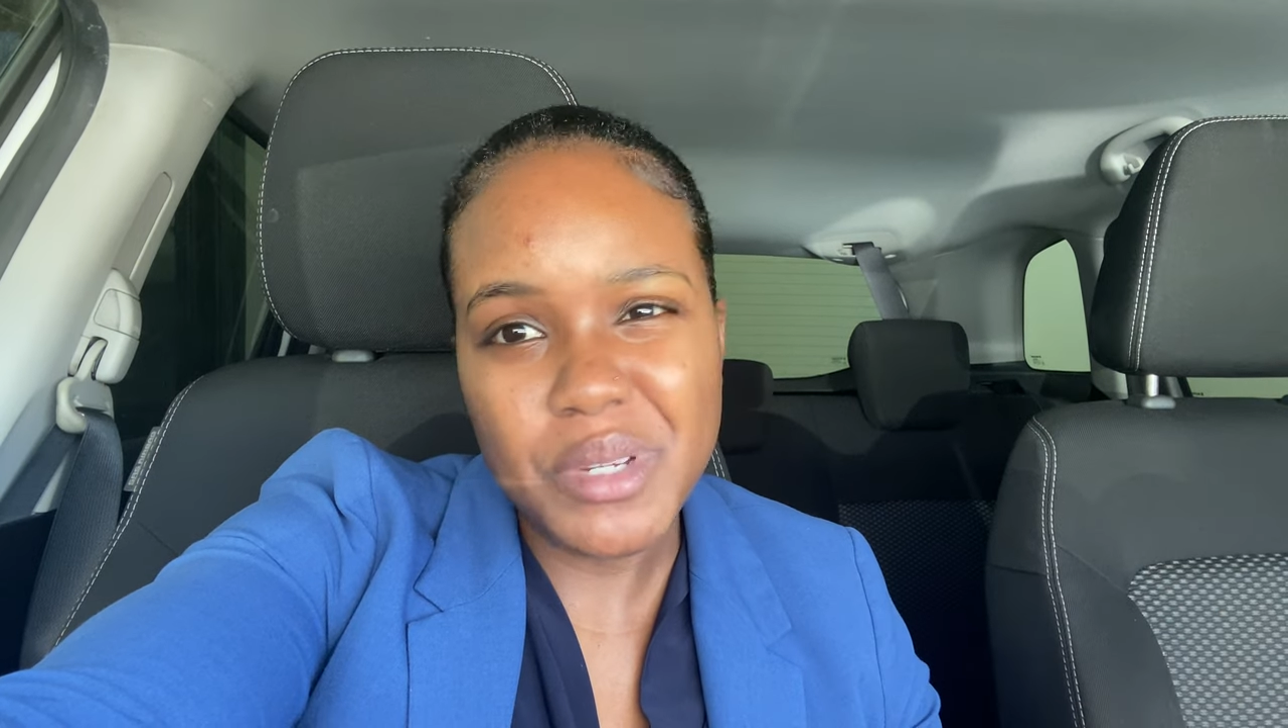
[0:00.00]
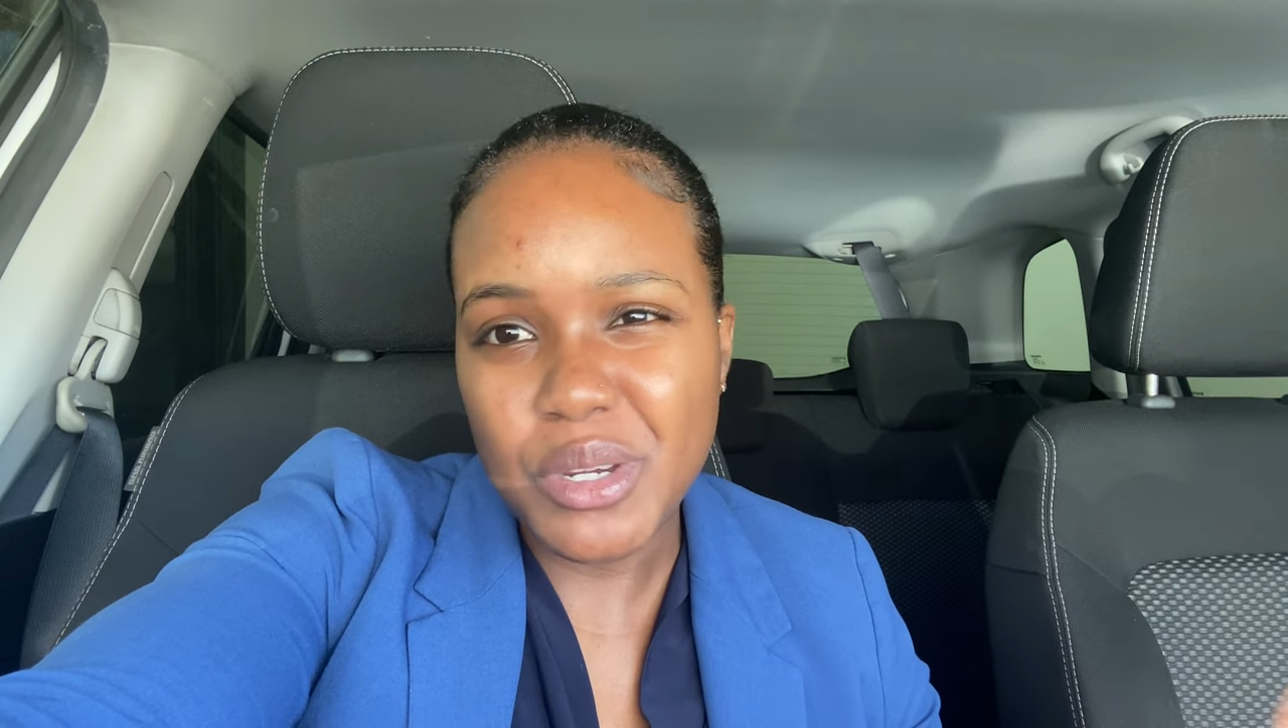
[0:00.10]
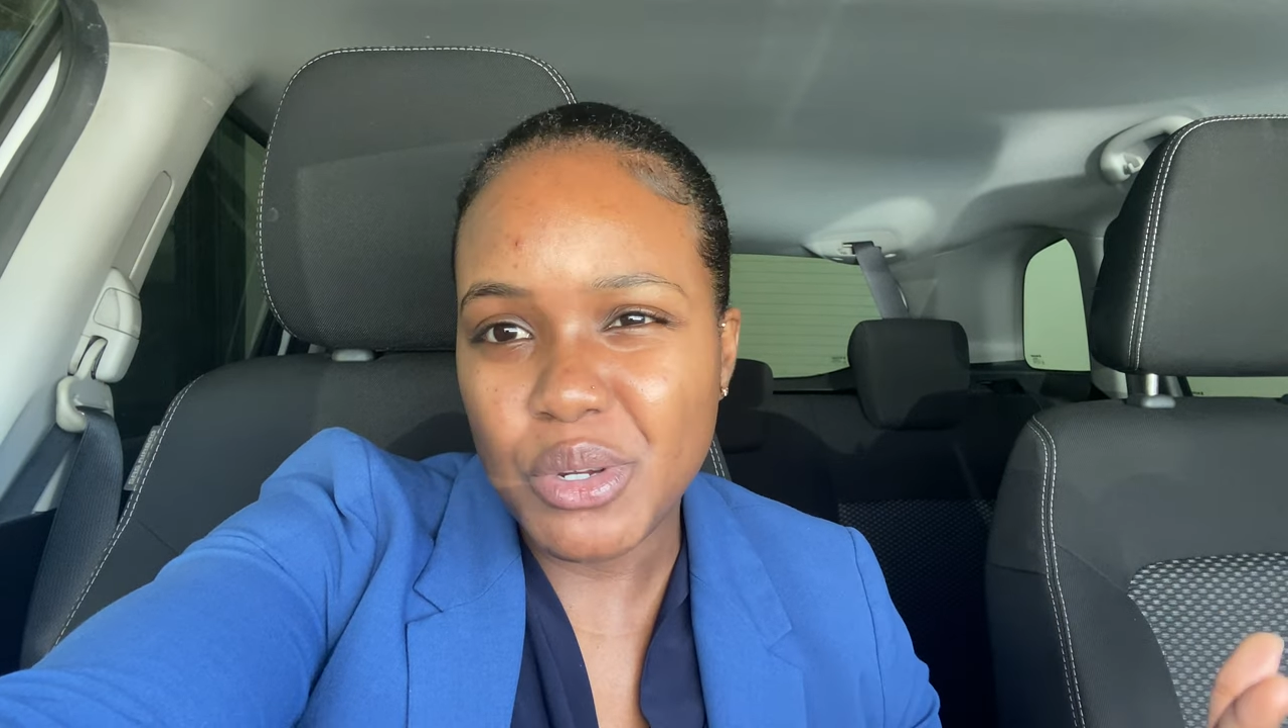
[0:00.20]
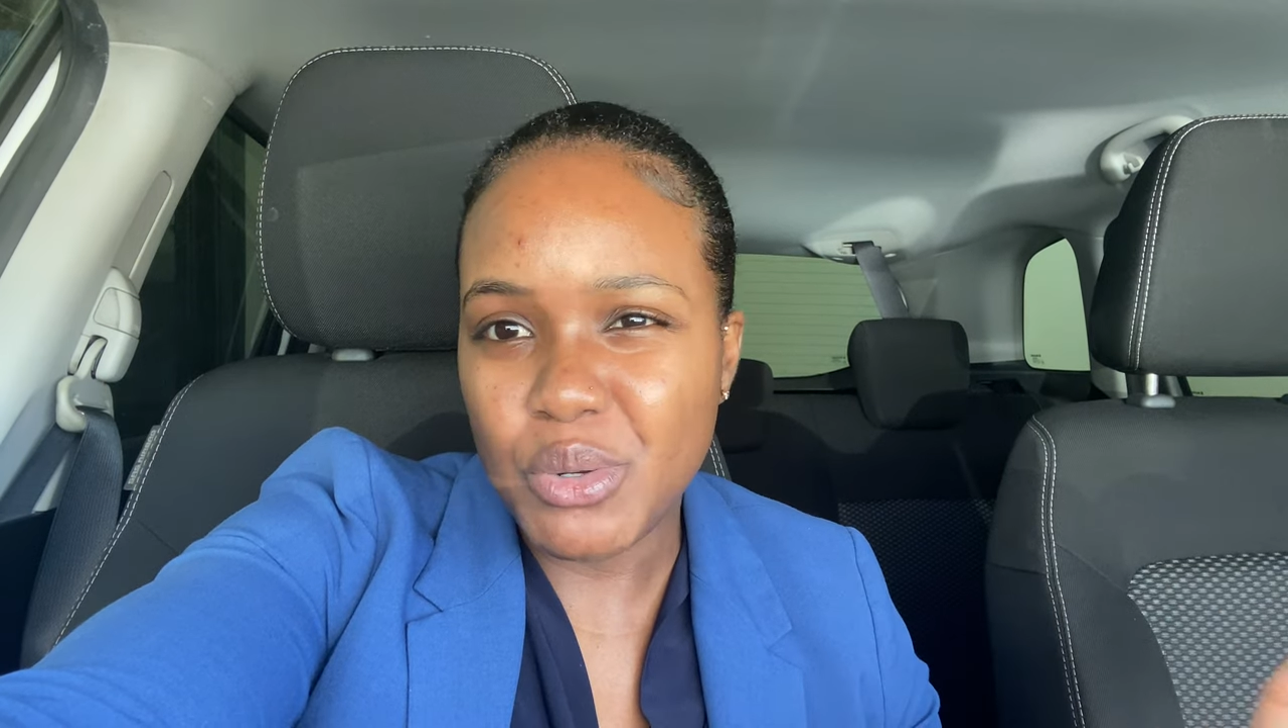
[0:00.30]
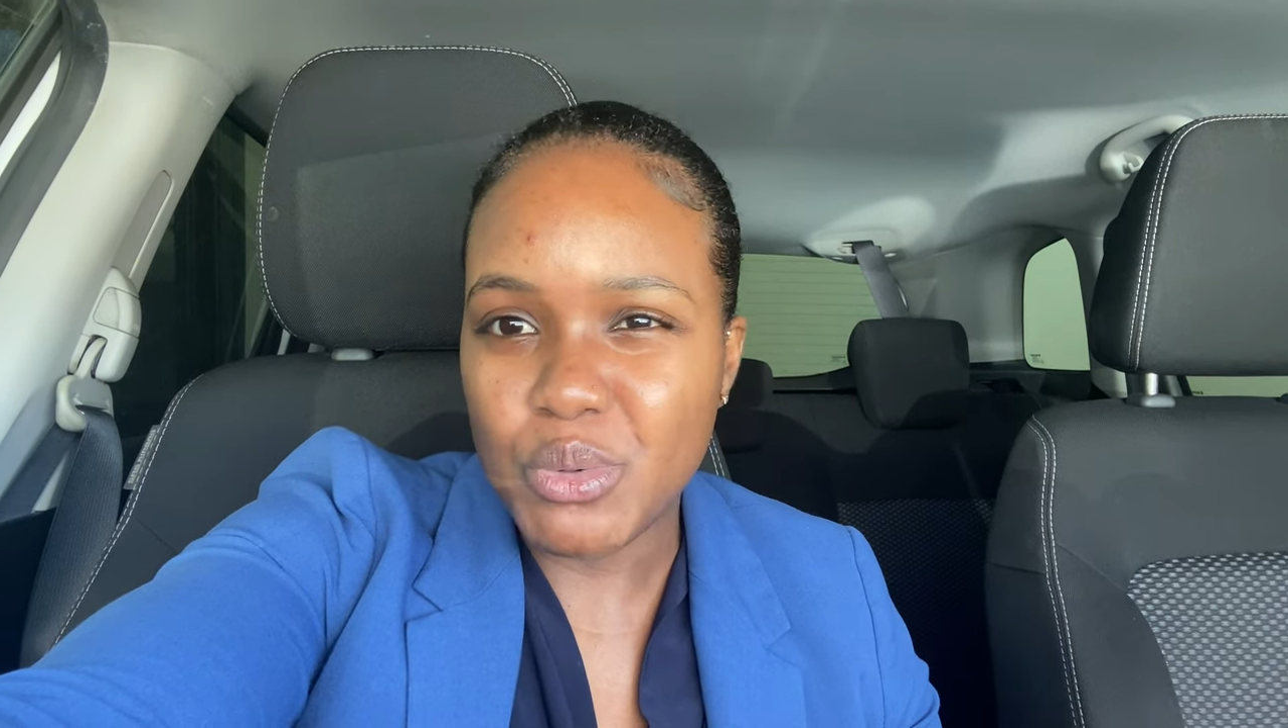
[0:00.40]
then
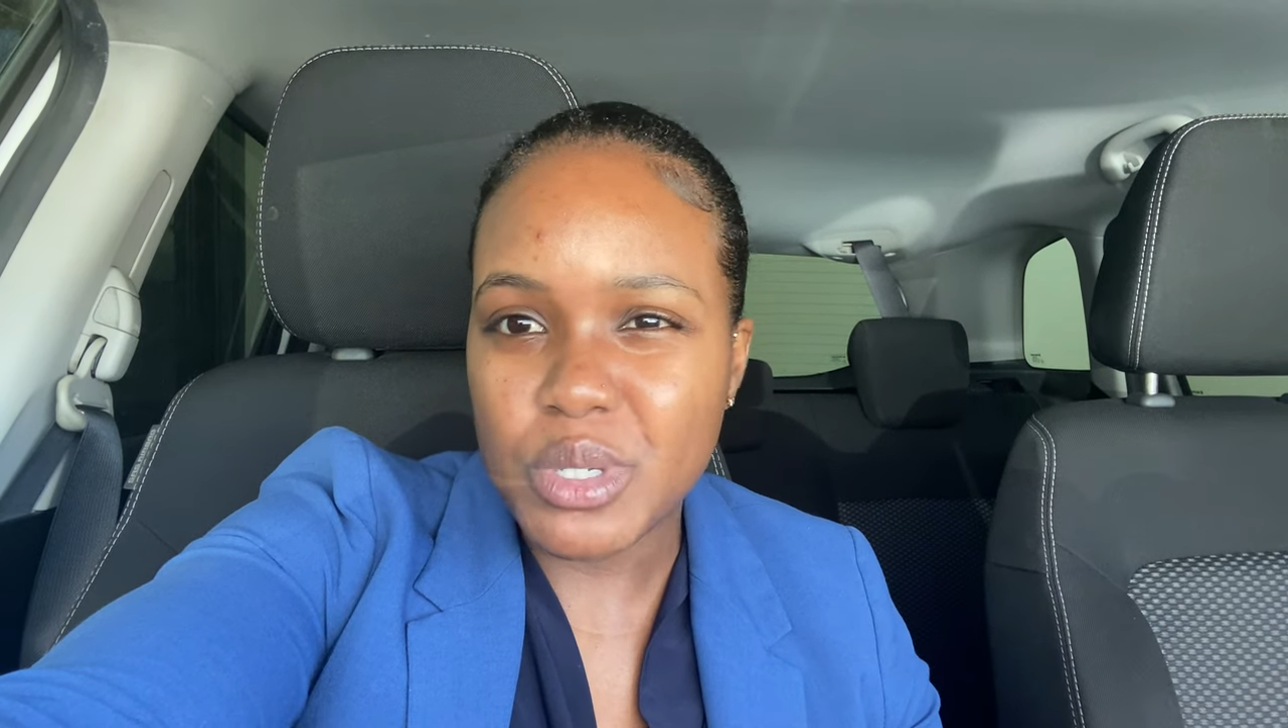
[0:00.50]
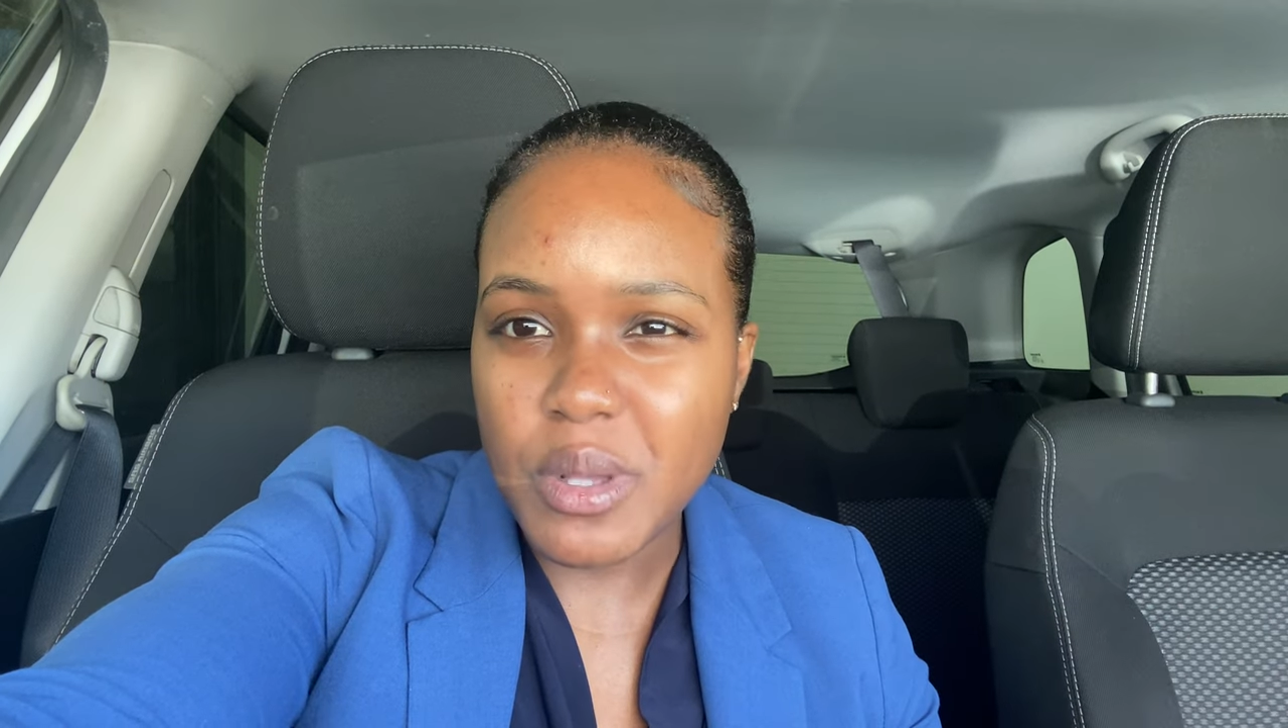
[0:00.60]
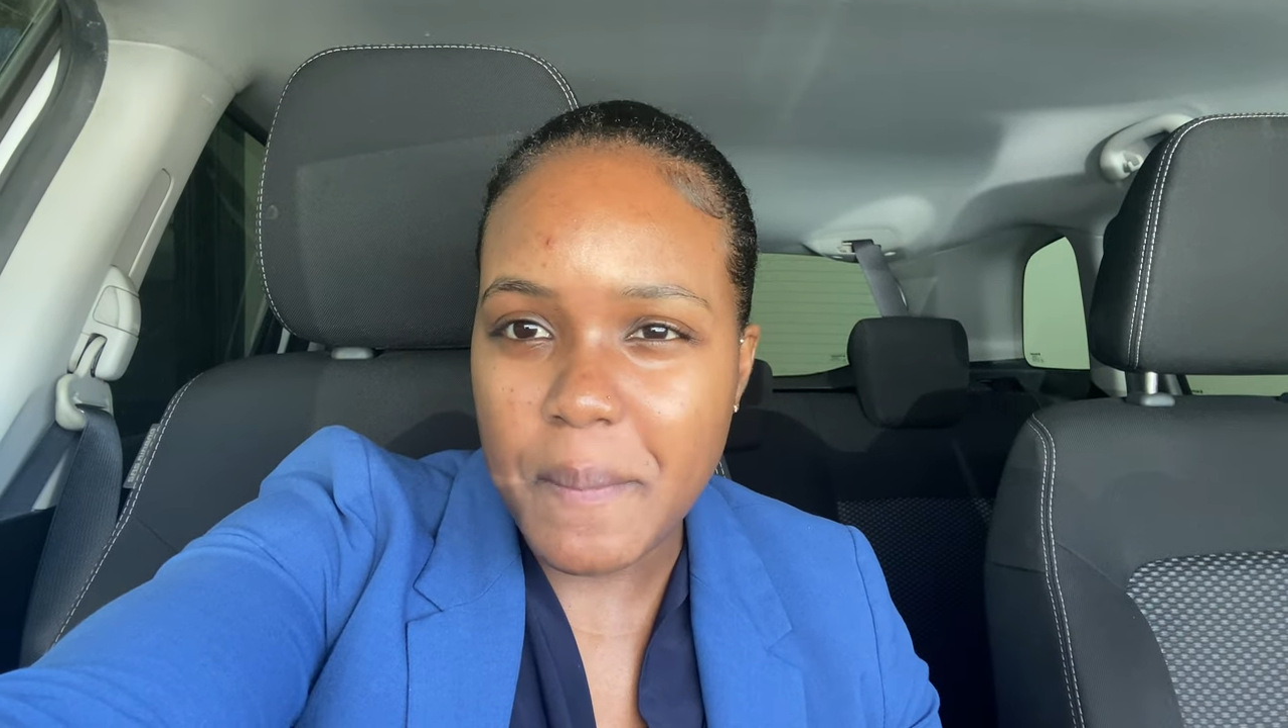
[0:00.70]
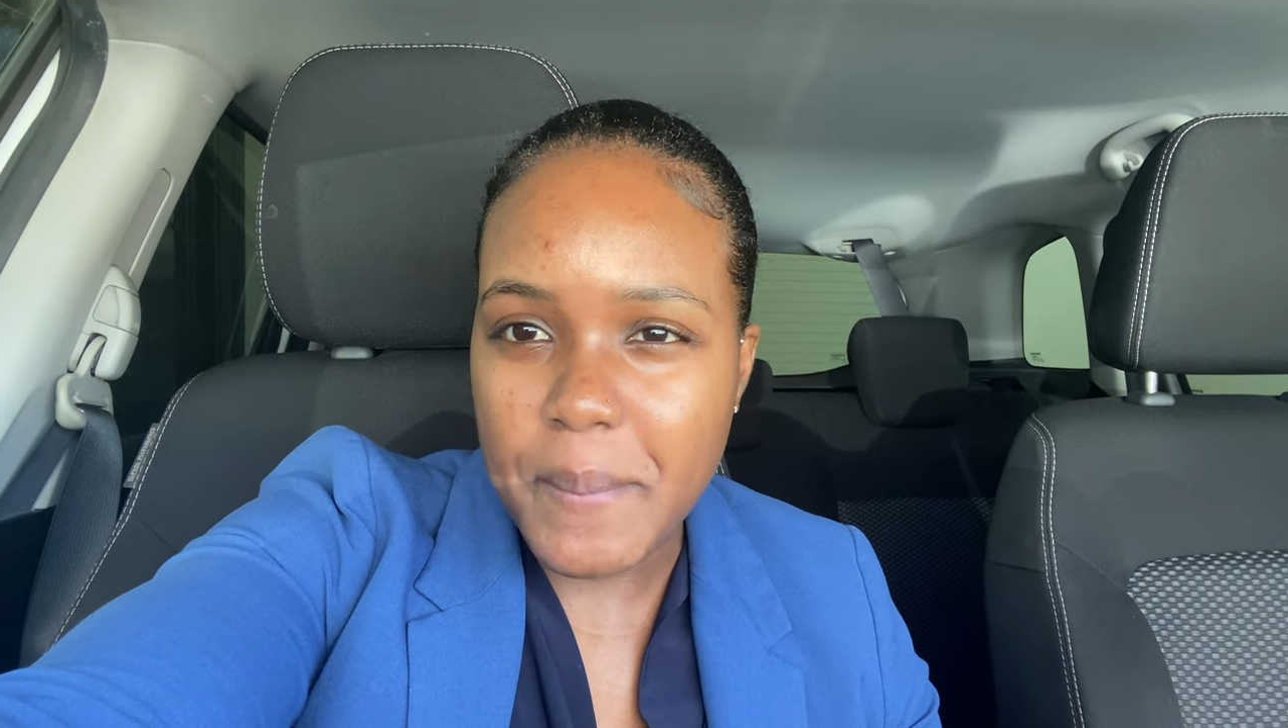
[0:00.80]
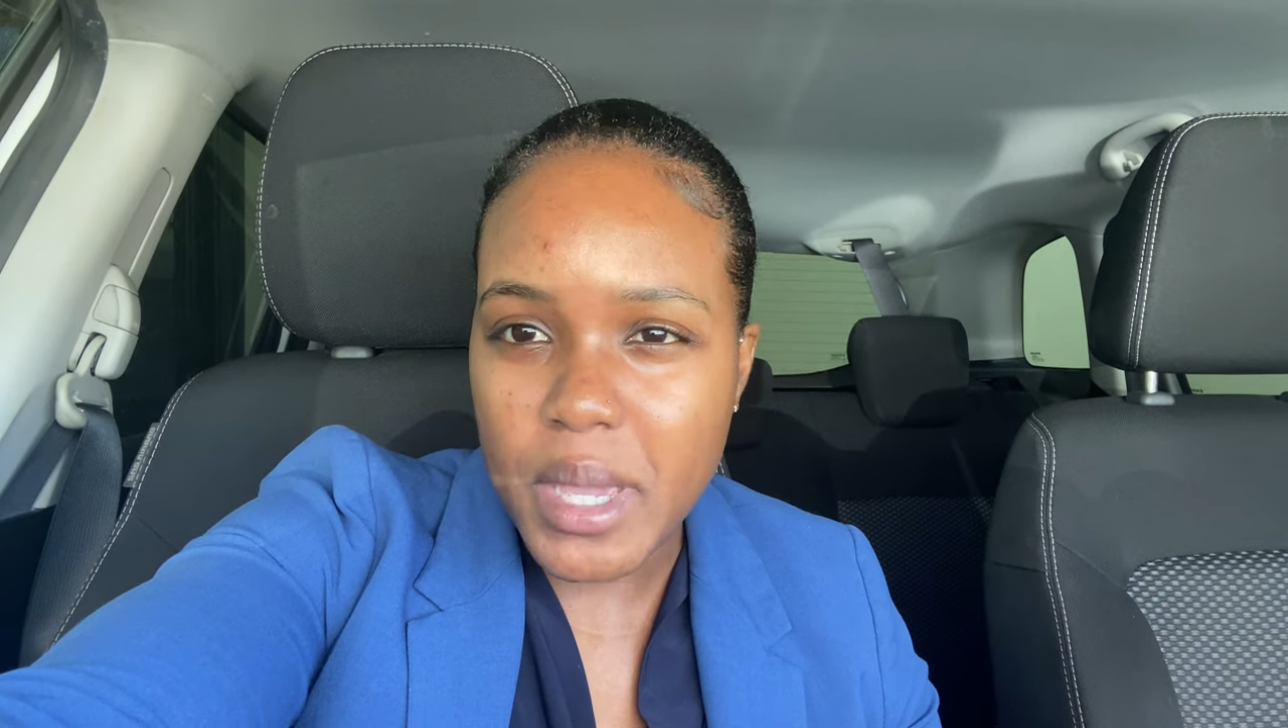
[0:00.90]
you do some